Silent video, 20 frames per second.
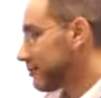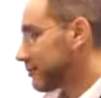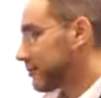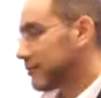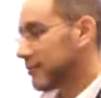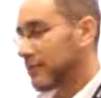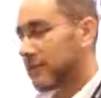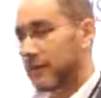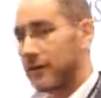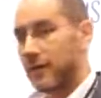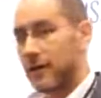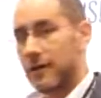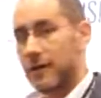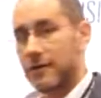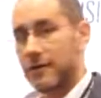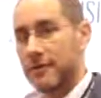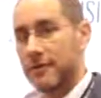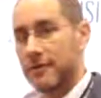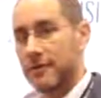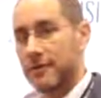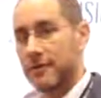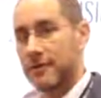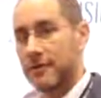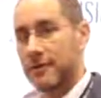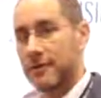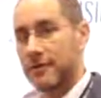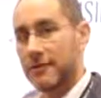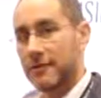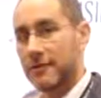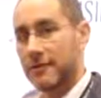
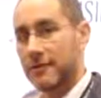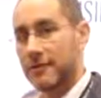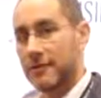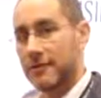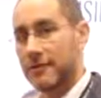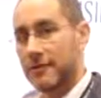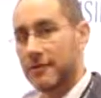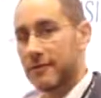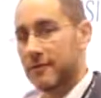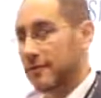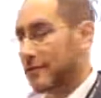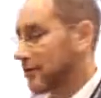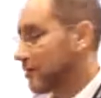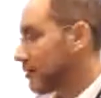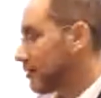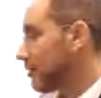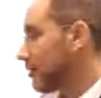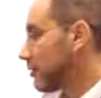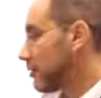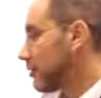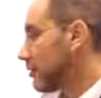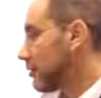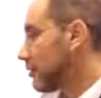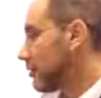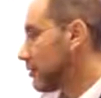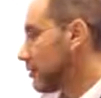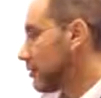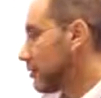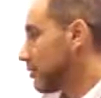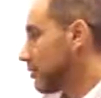
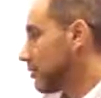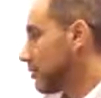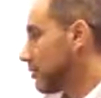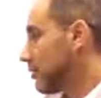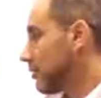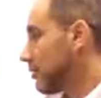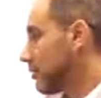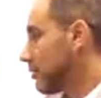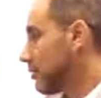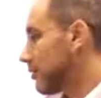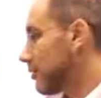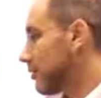This person isn't speaking.